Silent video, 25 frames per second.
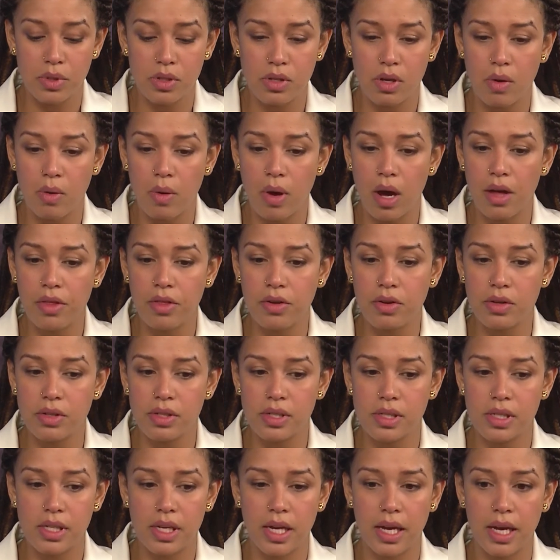So other
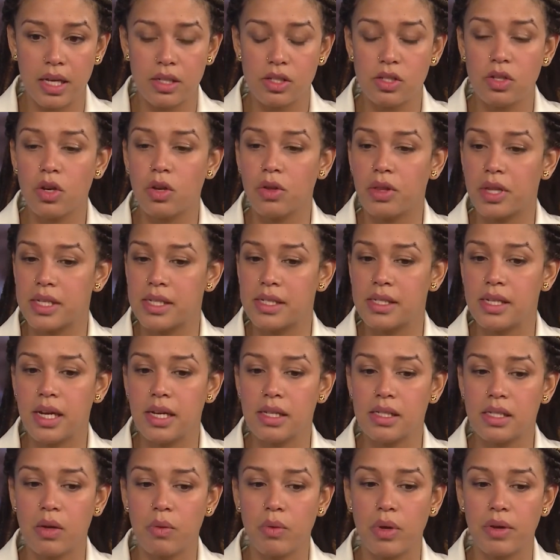states, you know, the
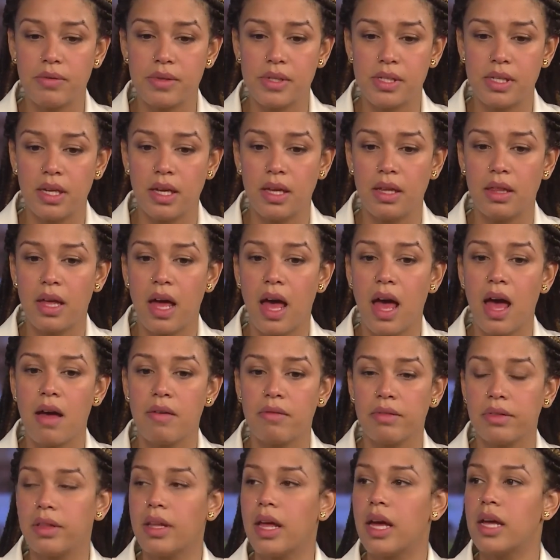states that we've seen that
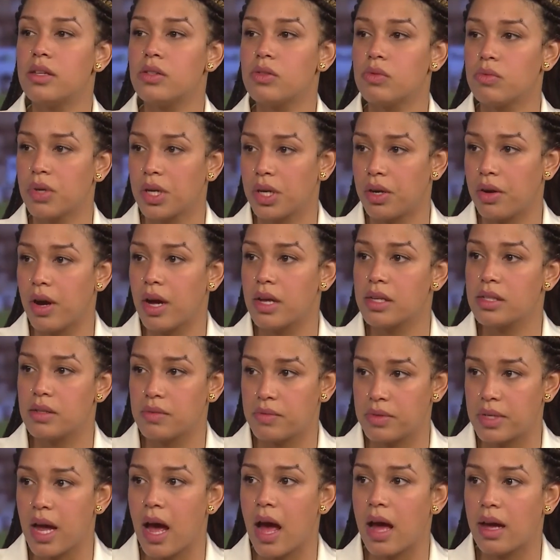have less
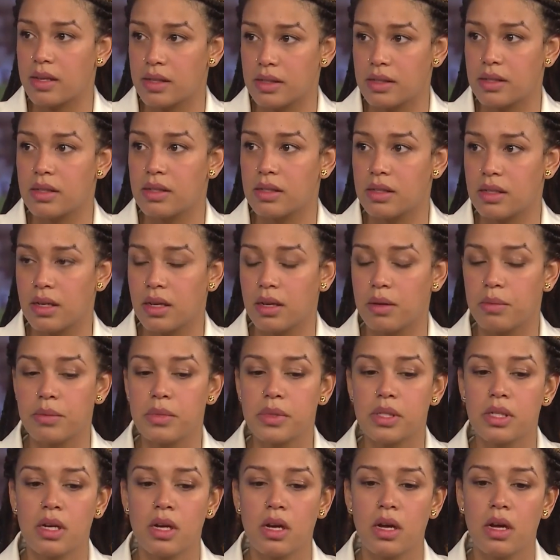regressive tax
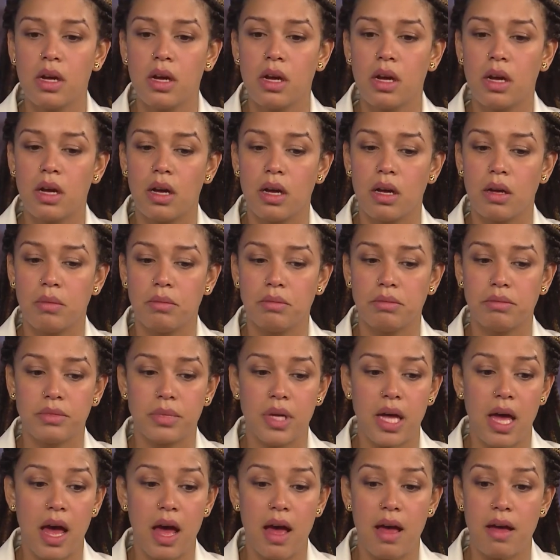systems
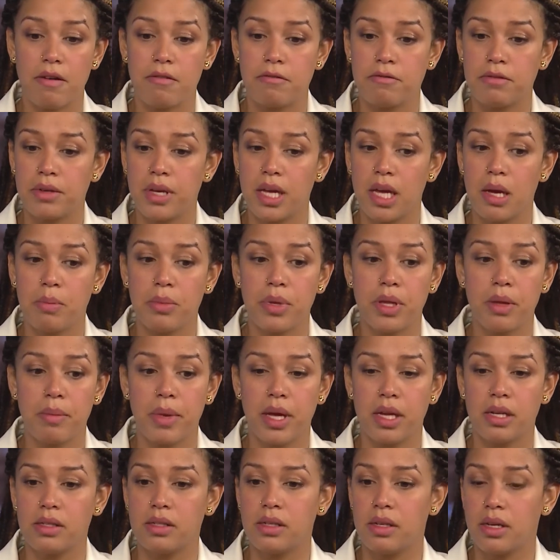have
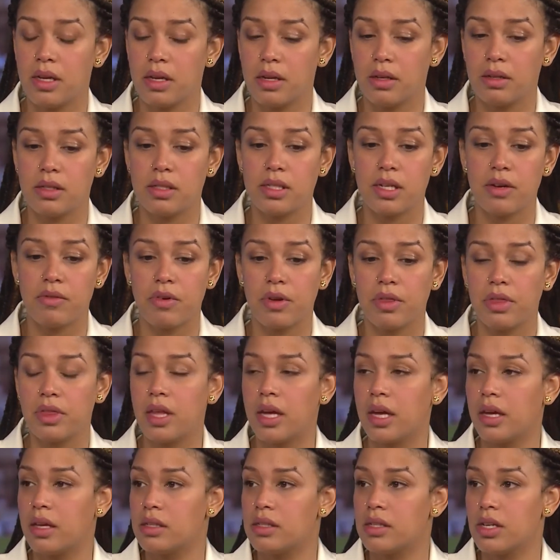implemented different
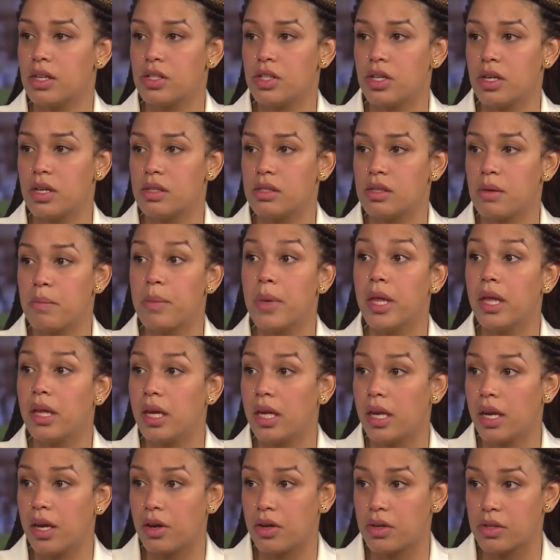things such as a
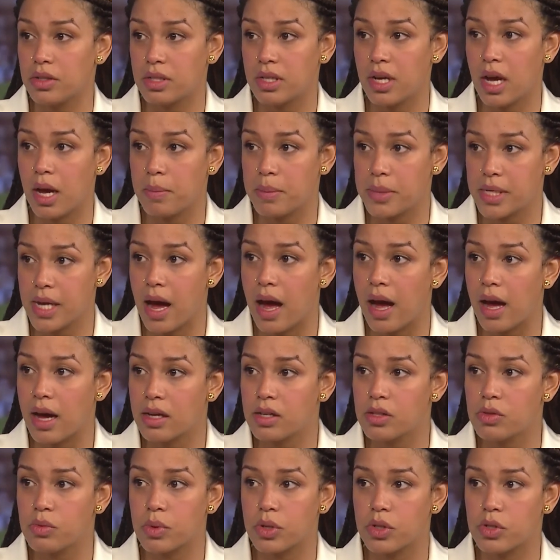millionaire's type
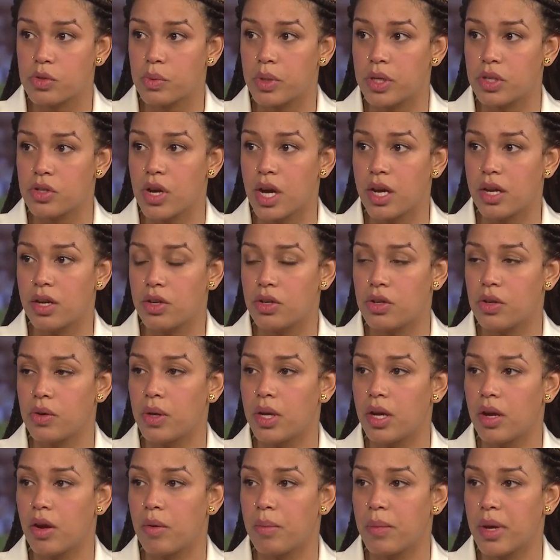tax, which we try to do
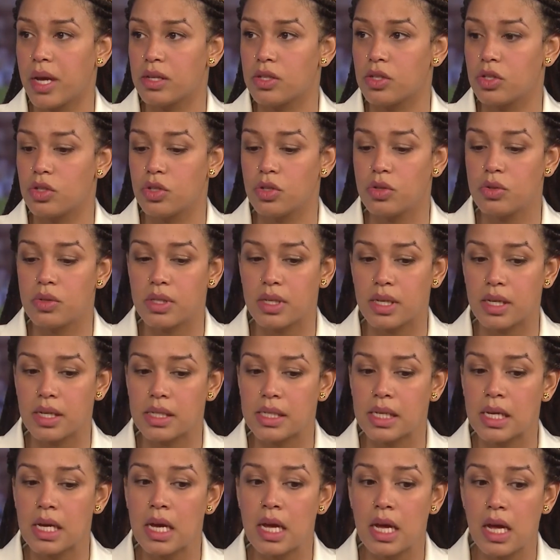here in
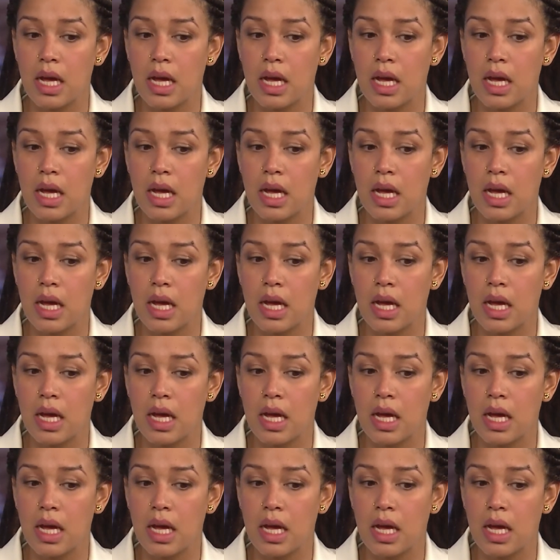Massachusetts.